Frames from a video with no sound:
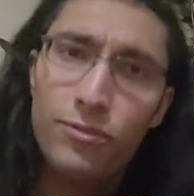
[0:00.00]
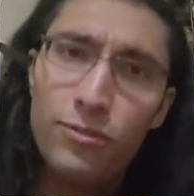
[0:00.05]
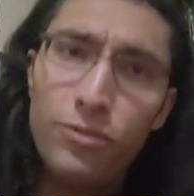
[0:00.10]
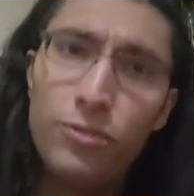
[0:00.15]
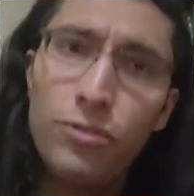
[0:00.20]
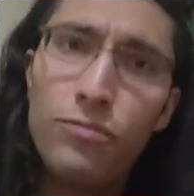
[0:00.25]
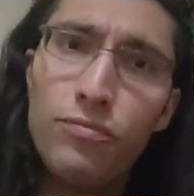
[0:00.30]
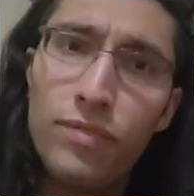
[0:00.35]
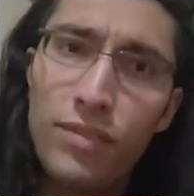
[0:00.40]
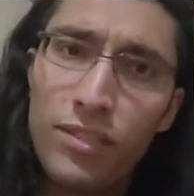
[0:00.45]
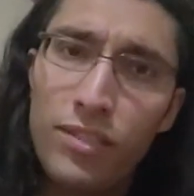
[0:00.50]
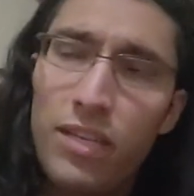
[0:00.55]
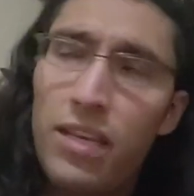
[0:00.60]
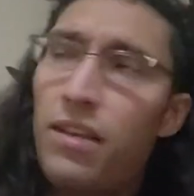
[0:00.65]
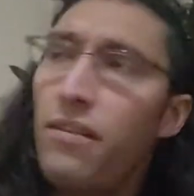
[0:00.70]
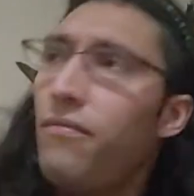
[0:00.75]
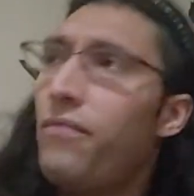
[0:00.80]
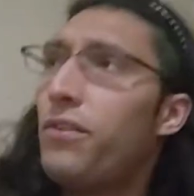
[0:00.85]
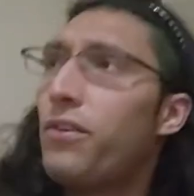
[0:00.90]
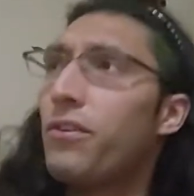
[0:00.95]
Should you
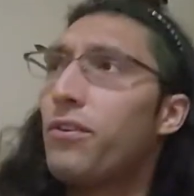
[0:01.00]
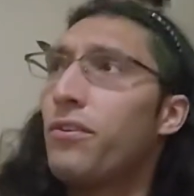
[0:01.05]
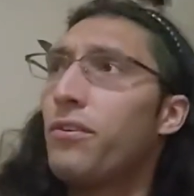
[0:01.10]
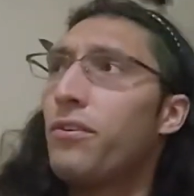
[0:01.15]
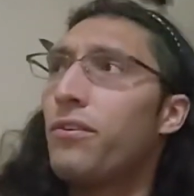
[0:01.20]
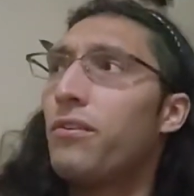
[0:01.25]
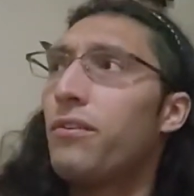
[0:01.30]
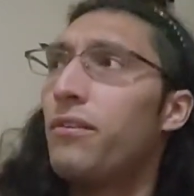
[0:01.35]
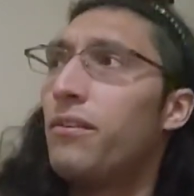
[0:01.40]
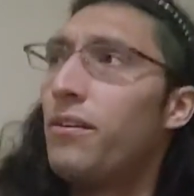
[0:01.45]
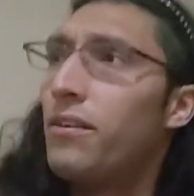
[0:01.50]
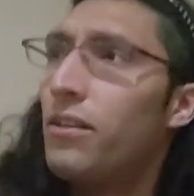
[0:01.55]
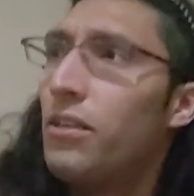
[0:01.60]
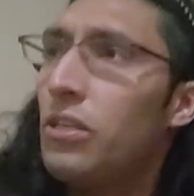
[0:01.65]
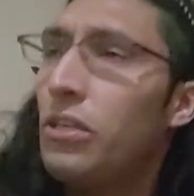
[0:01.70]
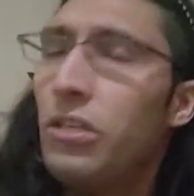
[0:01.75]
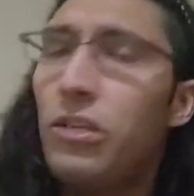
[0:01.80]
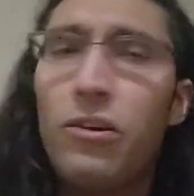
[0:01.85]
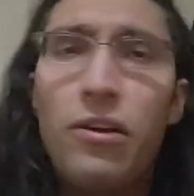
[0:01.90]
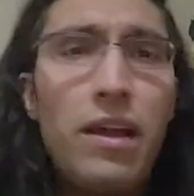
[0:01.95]
receive your
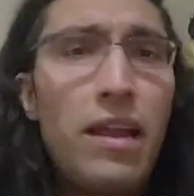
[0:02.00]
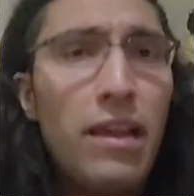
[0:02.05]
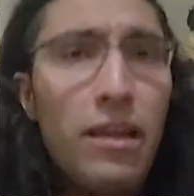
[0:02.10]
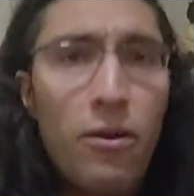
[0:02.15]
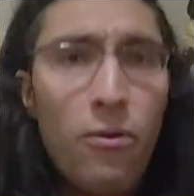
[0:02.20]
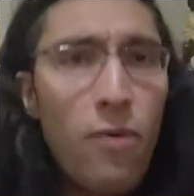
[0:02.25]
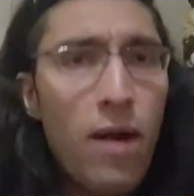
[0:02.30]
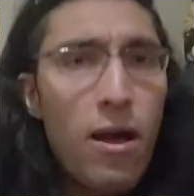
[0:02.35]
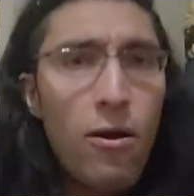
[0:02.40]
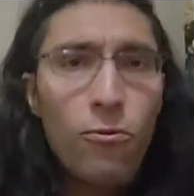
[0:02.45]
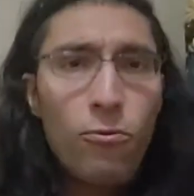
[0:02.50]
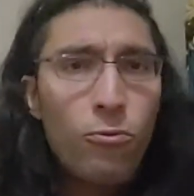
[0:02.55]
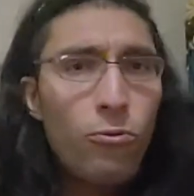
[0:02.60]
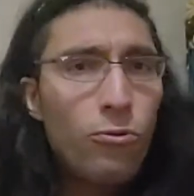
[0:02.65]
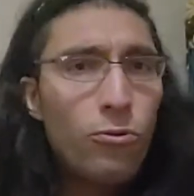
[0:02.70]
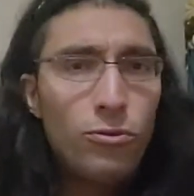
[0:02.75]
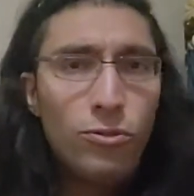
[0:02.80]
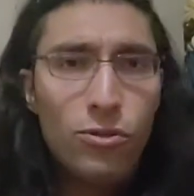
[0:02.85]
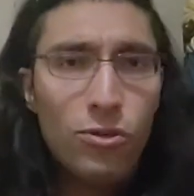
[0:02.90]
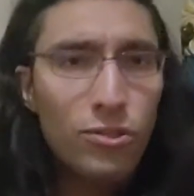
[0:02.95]
Elegua
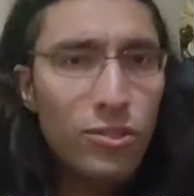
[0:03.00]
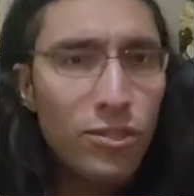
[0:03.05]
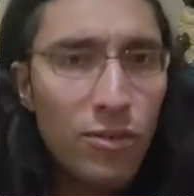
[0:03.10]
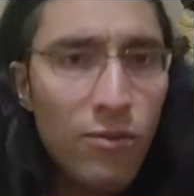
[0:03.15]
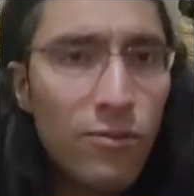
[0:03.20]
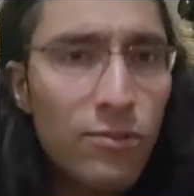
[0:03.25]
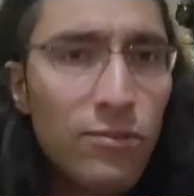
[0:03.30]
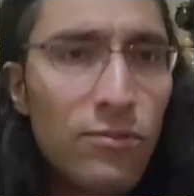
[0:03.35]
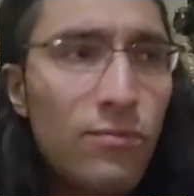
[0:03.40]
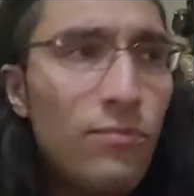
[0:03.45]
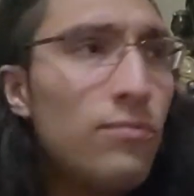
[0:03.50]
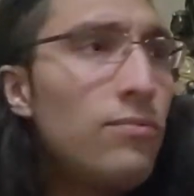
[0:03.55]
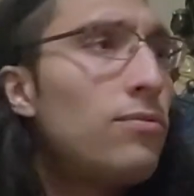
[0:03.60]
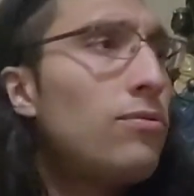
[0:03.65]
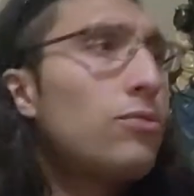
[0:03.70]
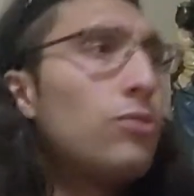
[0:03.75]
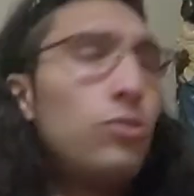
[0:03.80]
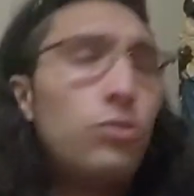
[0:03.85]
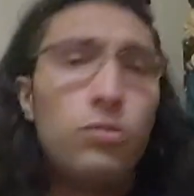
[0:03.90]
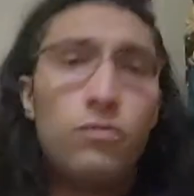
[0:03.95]
Uno Chosi Osun?
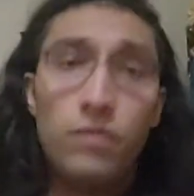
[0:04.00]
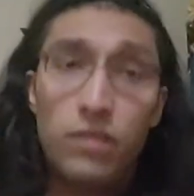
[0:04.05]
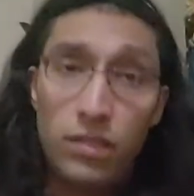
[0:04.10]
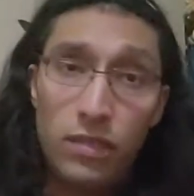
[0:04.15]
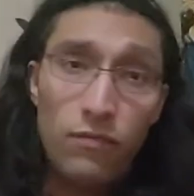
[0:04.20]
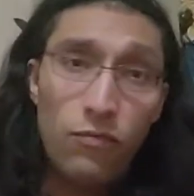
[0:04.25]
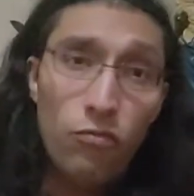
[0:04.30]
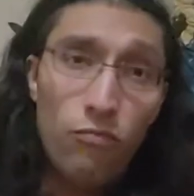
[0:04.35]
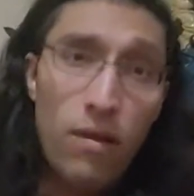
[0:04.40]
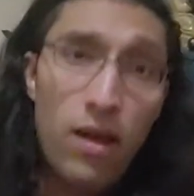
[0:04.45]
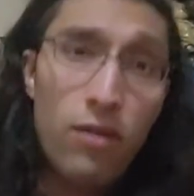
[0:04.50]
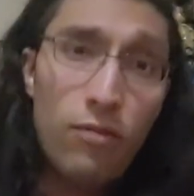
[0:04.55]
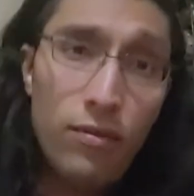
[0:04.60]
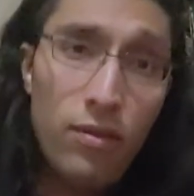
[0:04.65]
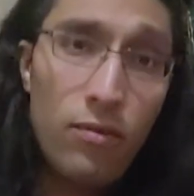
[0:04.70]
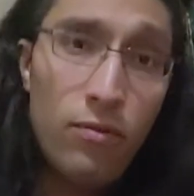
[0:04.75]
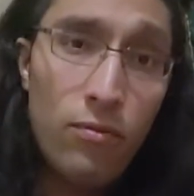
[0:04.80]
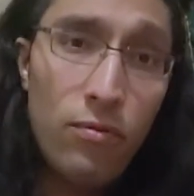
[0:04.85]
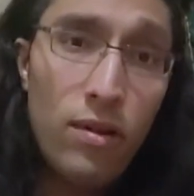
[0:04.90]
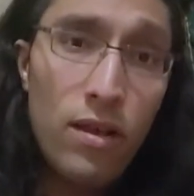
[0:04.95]
Or should you receive your Mano
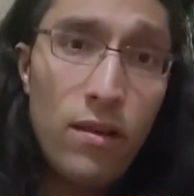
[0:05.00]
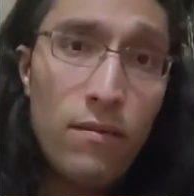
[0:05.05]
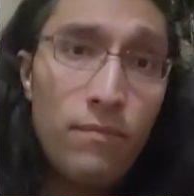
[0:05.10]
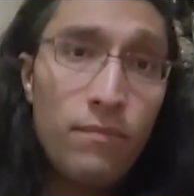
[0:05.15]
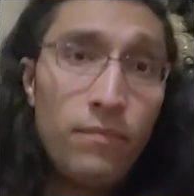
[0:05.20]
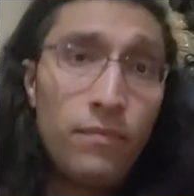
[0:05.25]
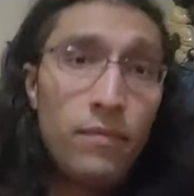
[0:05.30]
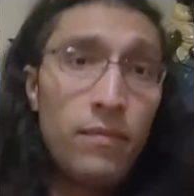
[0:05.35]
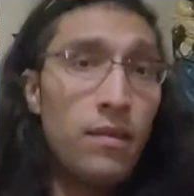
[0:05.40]
de Orula? Well,